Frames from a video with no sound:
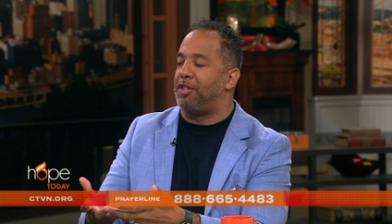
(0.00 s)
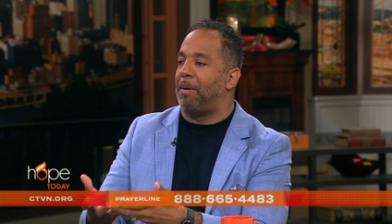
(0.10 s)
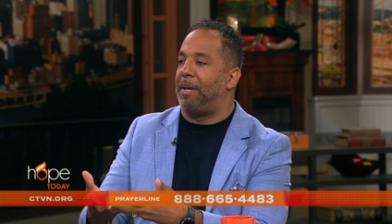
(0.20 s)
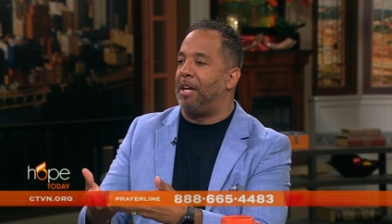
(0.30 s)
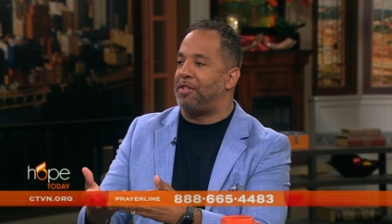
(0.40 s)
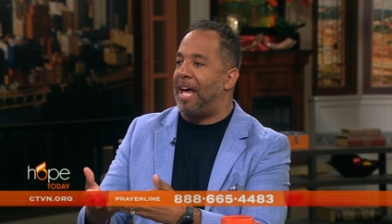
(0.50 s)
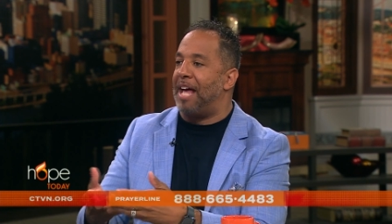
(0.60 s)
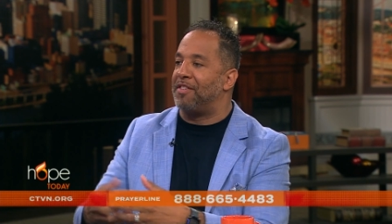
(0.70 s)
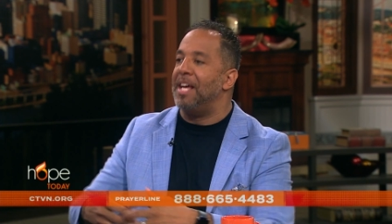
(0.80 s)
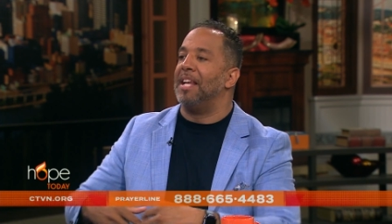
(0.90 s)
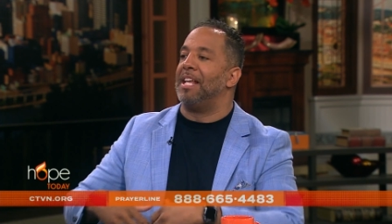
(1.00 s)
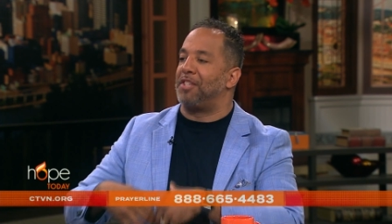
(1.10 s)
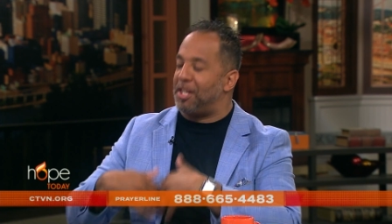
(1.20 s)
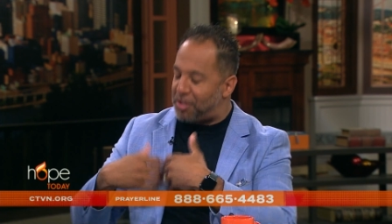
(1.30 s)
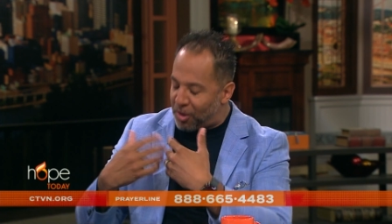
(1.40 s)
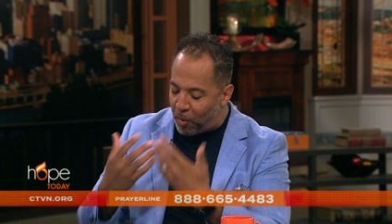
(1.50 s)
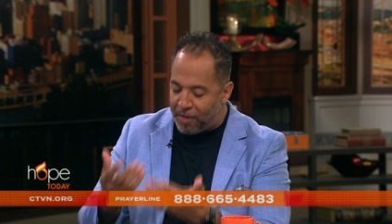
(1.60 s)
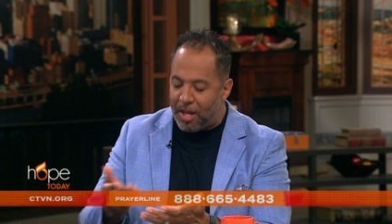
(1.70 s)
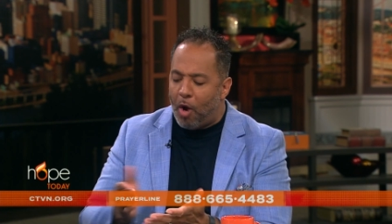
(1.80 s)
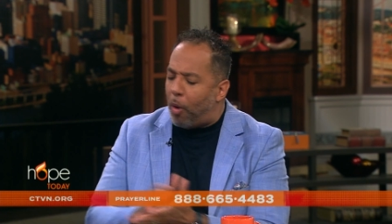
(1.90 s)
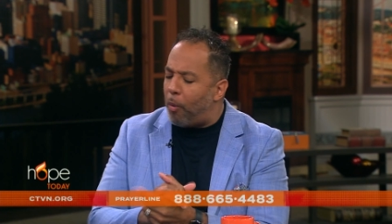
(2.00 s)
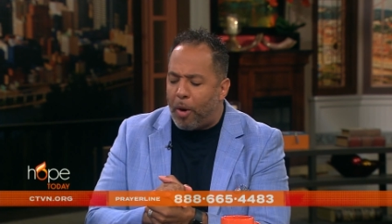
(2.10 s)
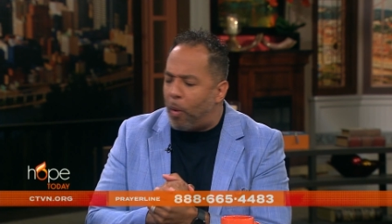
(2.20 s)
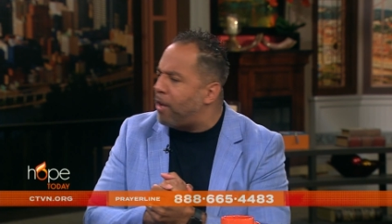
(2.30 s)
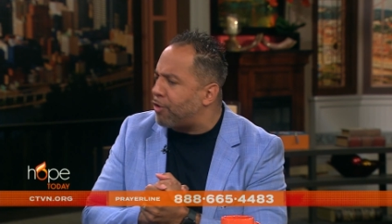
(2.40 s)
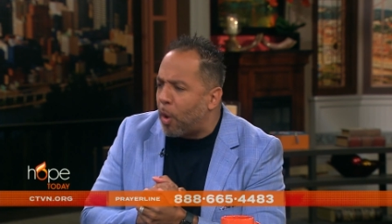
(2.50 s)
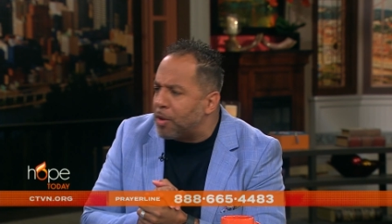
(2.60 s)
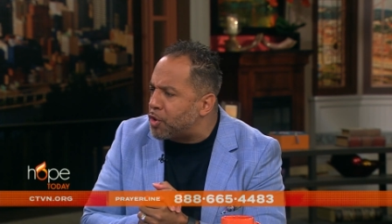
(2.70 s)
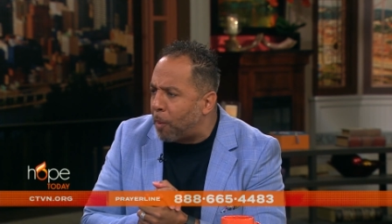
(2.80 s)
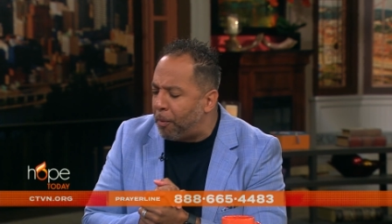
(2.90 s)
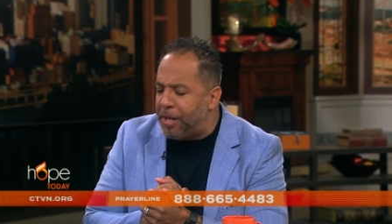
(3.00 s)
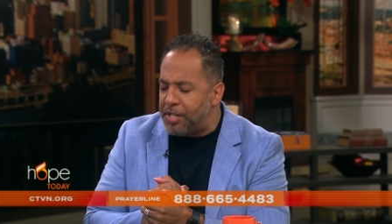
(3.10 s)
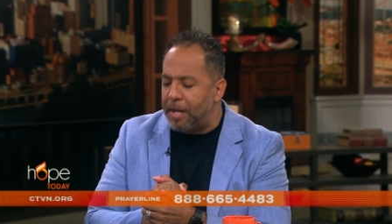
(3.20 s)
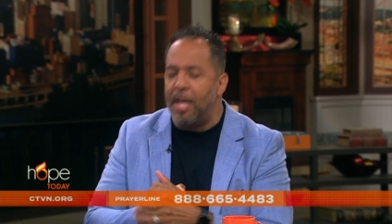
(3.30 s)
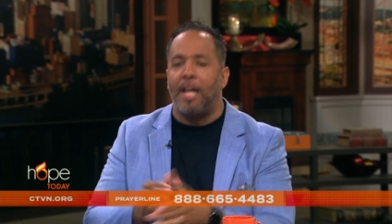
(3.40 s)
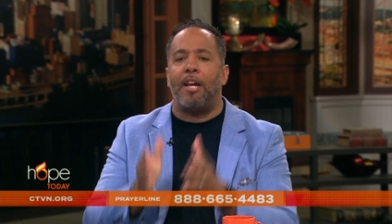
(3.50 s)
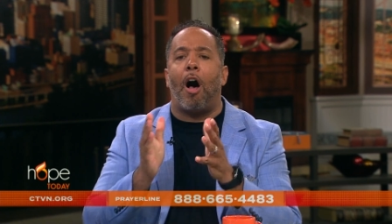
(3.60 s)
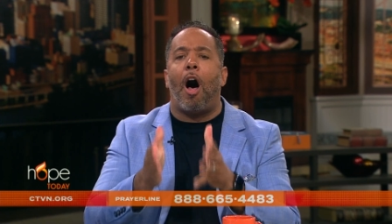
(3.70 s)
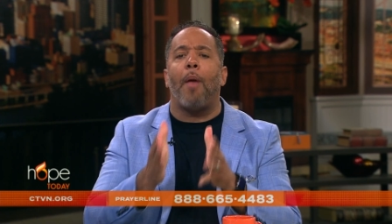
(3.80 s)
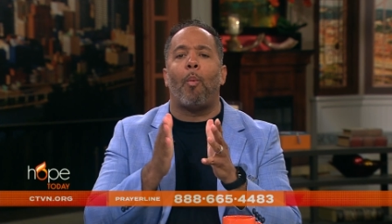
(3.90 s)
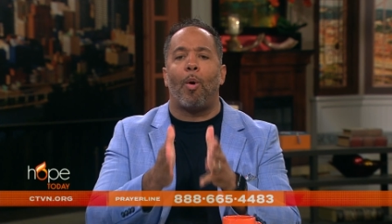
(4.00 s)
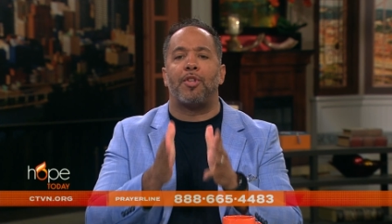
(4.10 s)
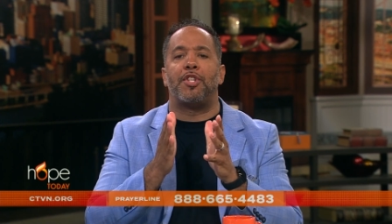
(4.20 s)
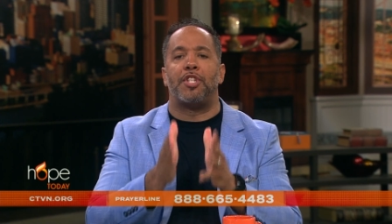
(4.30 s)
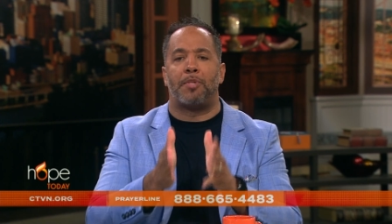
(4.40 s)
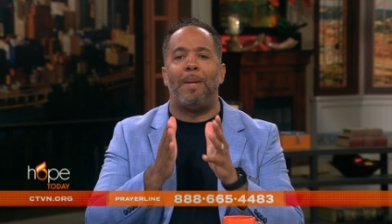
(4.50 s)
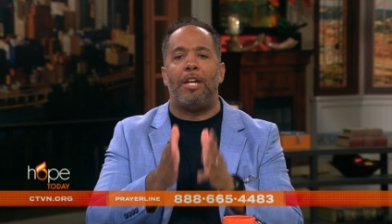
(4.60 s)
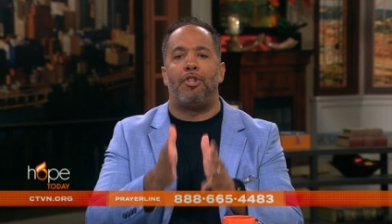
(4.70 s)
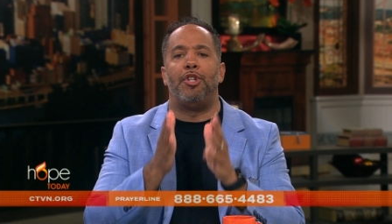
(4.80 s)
that somebody else has. Let's yeah. listen to what, well, what, what is so and so preaching. God wants to speak